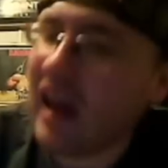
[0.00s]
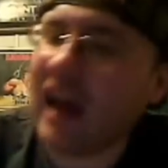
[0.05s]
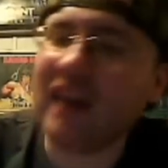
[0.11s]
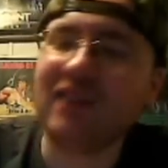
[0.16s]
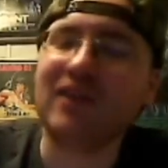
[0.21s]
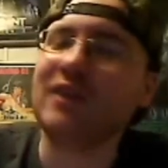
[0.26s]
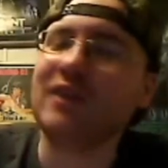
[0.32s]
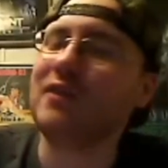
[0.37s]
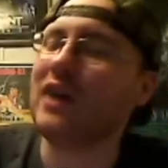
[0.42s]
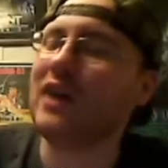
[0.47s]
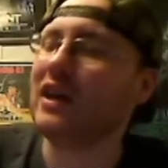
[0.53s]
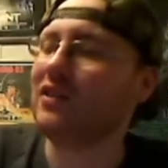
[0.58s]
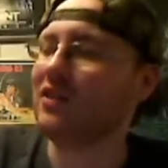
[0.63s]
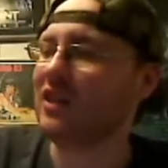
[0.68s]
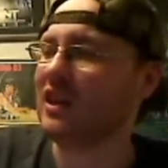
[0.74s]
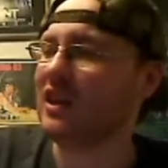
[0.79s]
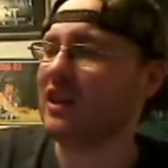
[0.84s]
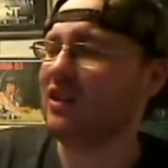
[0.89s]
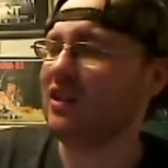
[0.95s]
I love that
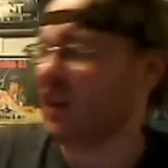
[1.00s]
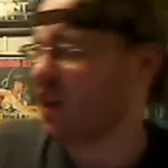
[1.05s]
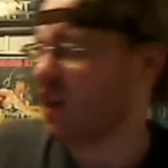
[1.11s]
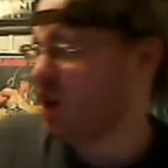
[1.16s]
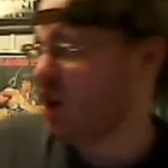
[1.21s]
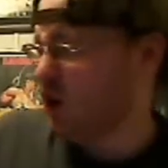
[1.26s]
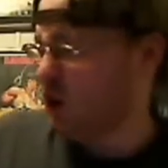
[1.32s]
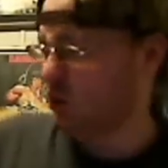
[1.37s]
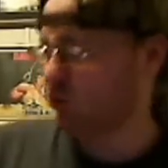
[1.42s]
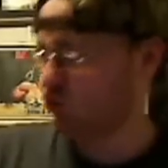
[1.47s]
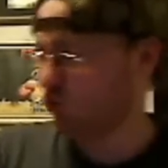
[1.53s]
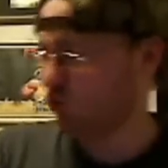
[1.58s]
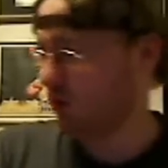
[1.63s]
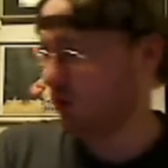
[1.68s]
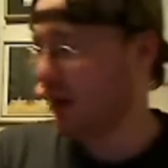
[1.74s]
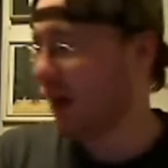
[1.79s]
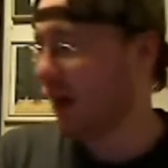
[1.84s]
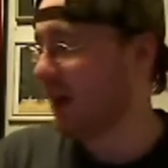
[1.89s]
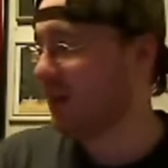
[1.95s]
scene. Like,
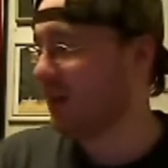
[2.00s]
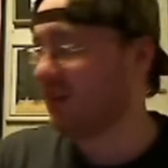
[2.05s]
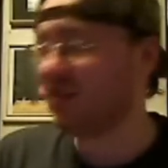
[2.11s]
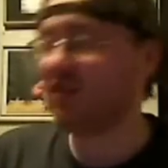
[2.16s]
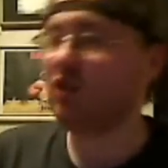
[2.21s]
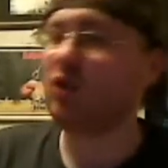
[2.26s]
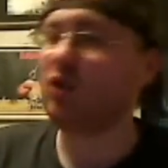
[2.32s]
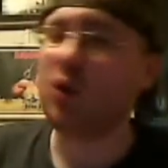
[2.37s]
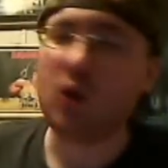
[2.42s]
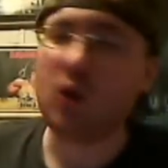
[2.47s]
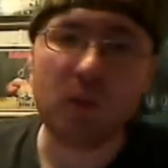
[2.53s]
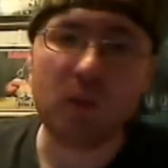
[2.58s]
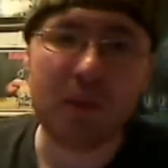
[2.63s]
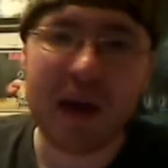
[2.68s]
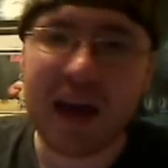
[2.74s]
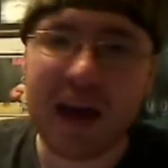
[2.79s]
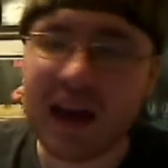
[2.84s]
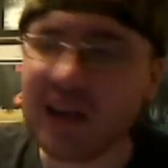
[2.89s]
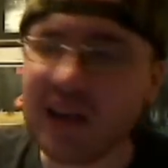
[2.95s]
and this total
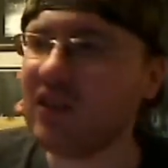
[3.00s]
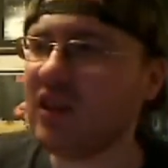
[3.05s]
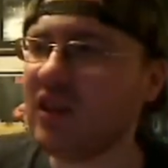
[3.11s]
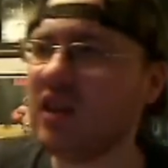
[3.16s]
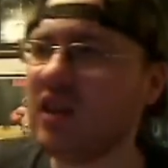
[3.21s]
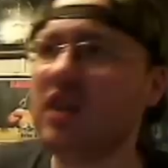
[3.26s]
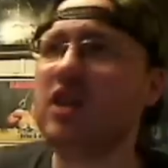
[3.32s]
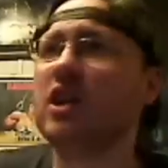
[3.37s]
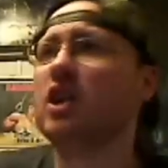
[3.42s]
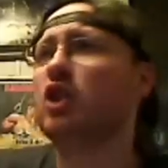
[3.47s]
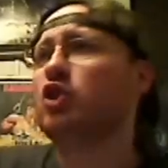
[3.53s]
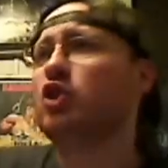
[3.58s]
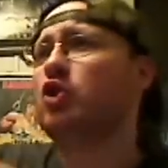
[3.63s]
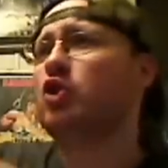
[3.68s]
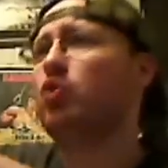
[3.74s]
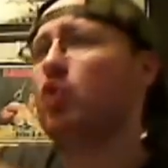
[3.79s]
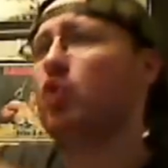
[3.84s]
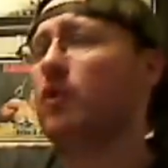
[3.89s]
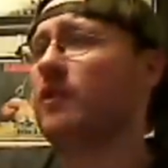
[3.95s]
badass. He
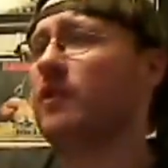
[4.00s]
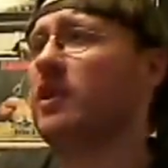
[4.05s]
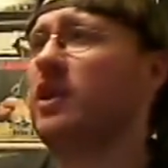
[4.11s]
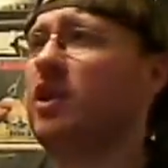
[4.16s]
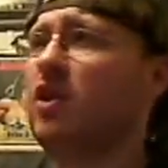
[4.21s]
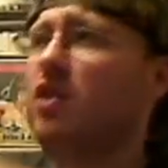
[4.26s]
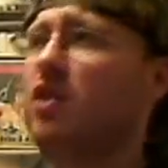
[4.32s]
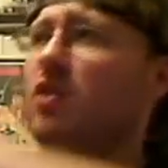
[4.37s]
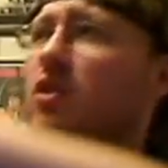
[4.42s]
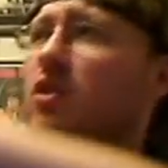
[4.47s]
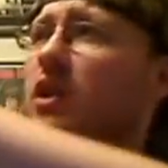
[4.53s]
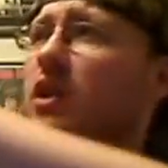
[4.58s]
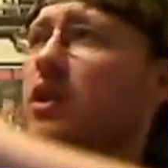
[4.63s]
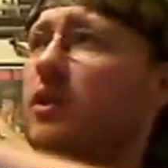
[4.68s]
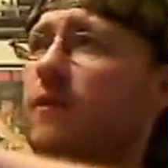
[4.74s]
shoots over here,